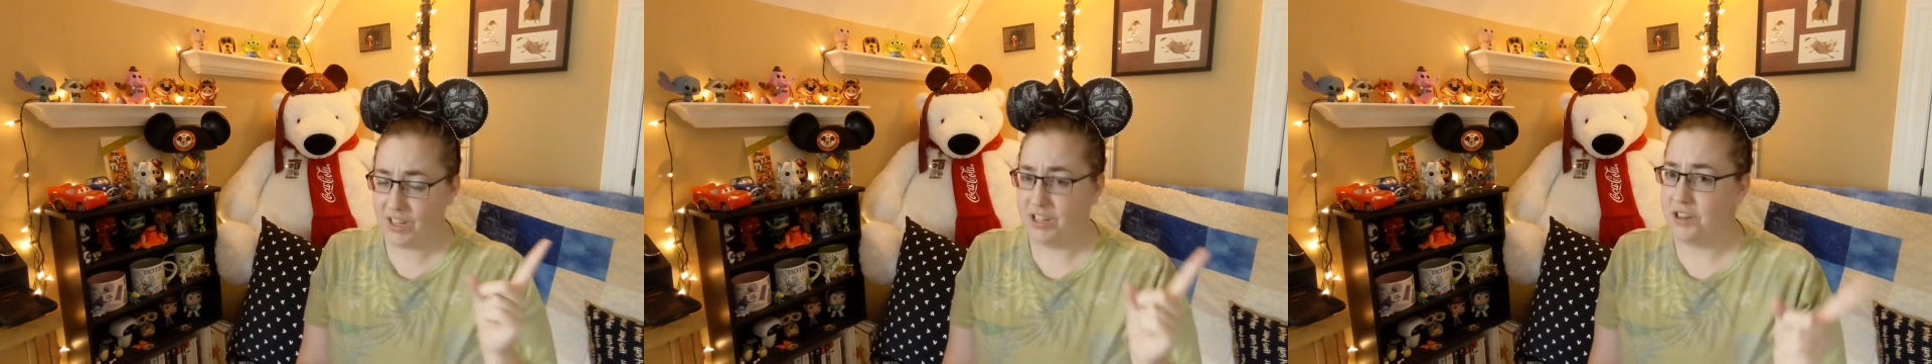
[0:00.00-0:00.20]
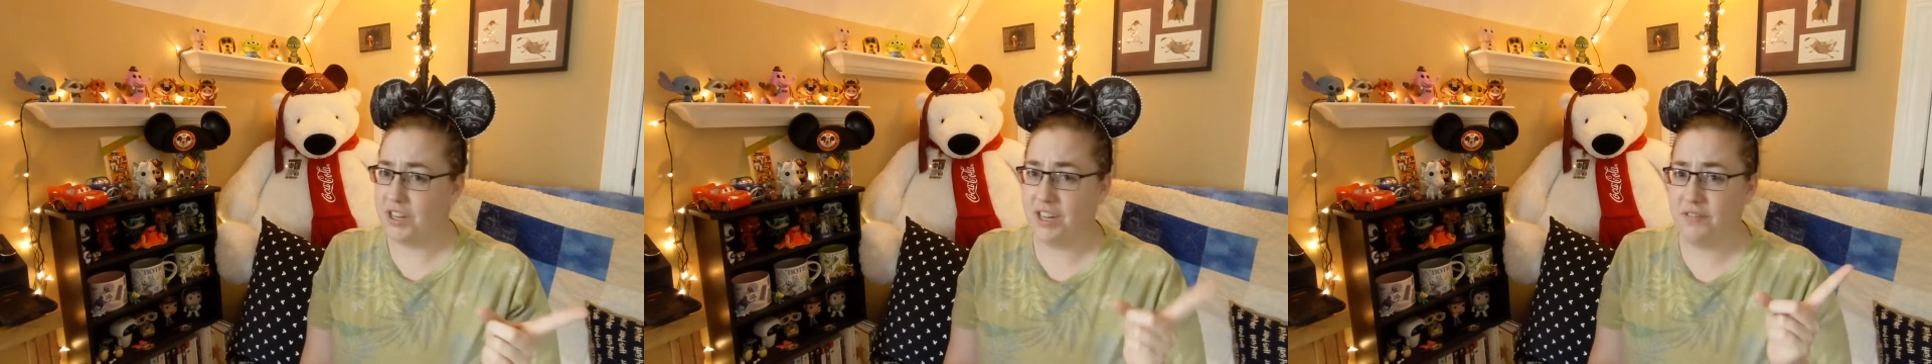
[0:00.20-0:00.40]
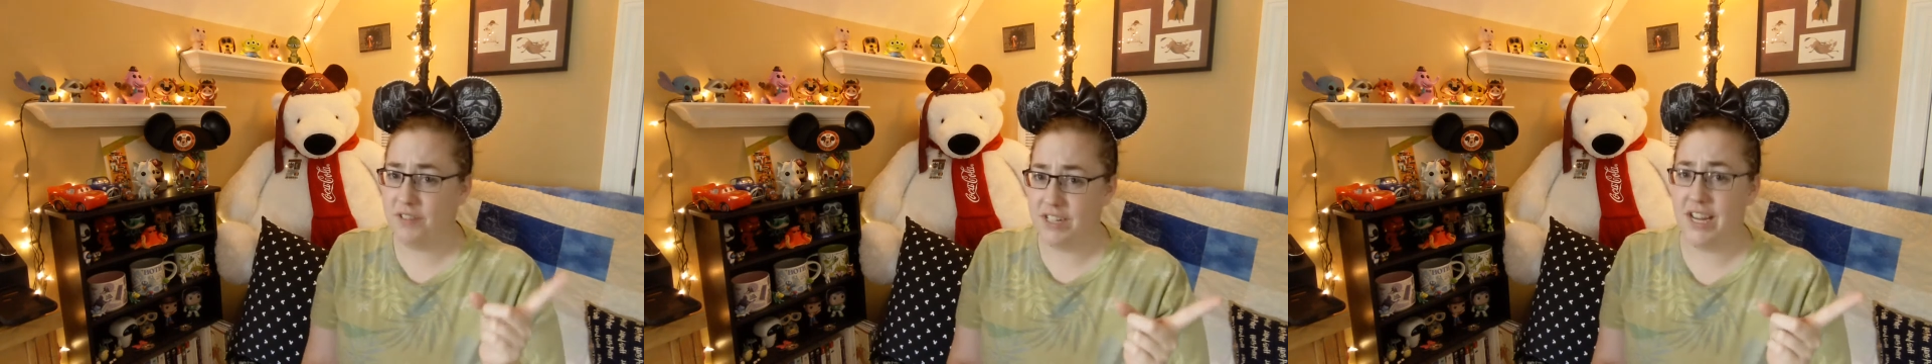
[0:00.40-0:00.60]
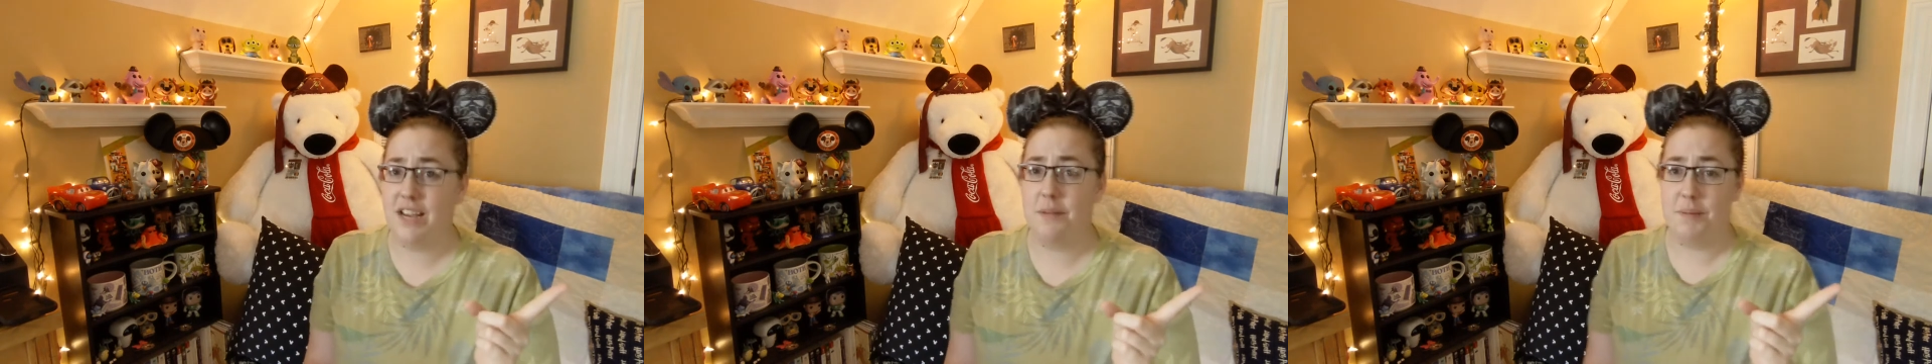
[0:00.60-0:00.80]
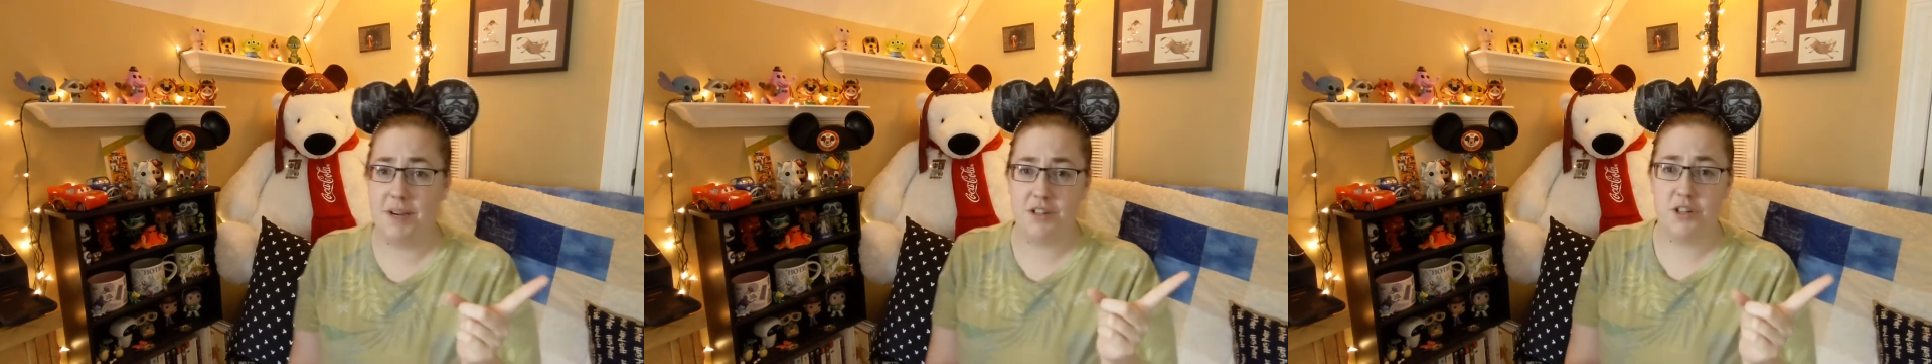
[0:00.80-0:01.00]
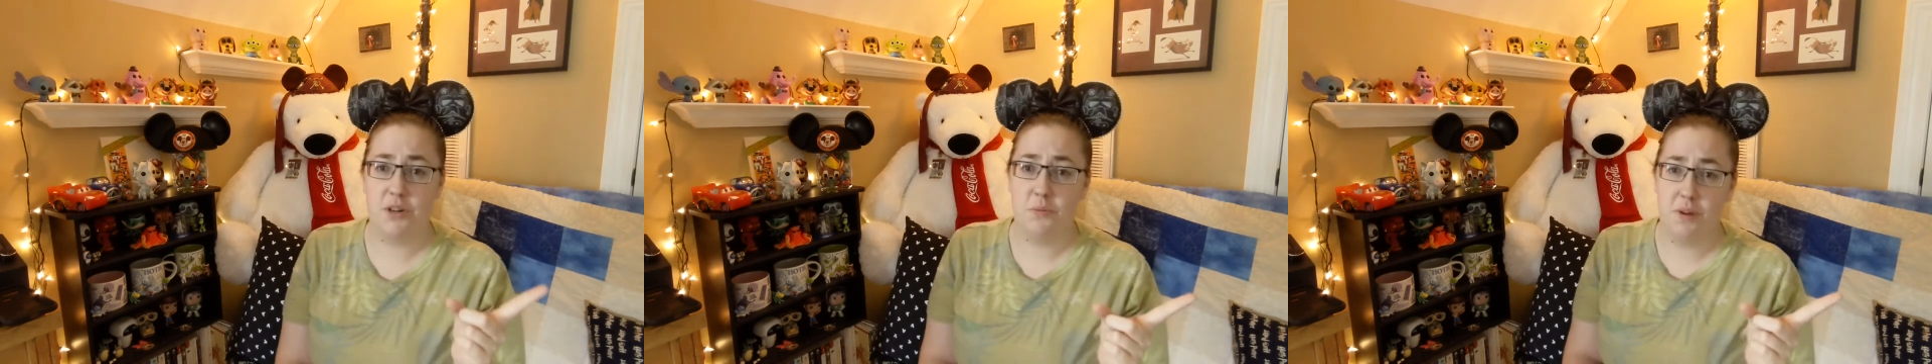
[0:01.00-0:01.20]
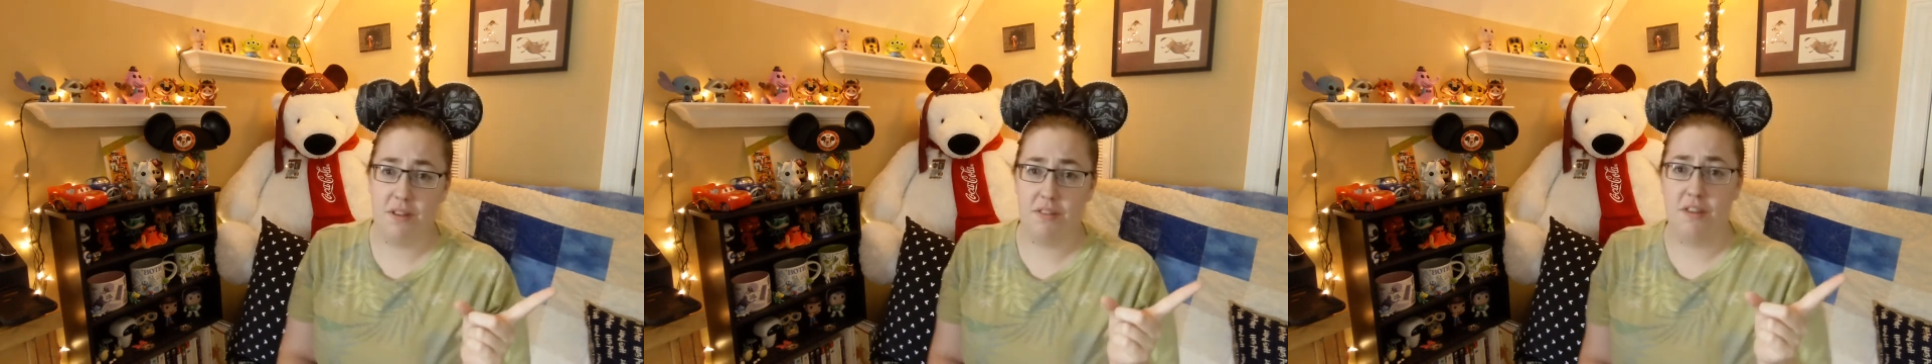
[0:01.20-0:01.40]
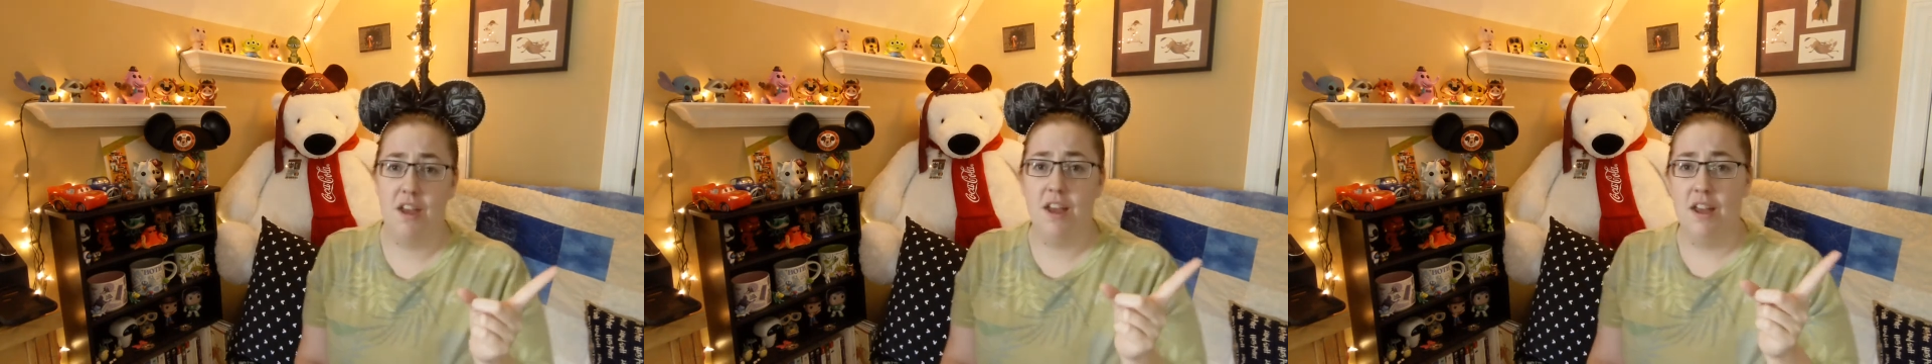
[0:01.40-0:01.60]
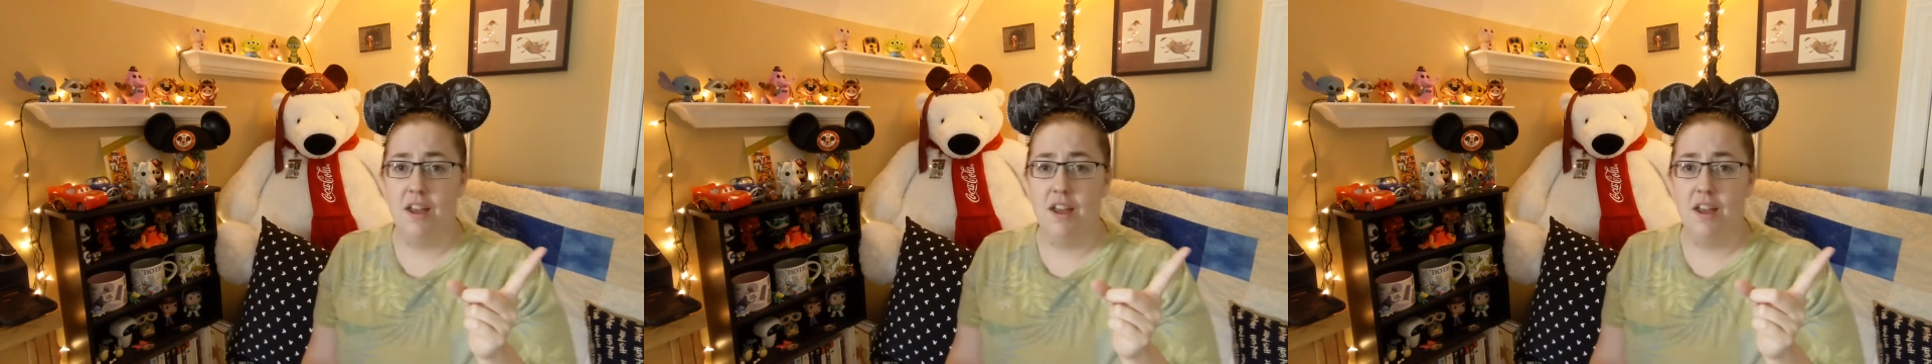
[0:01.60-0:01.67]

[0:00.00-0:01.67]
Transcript: You can even take a picture with,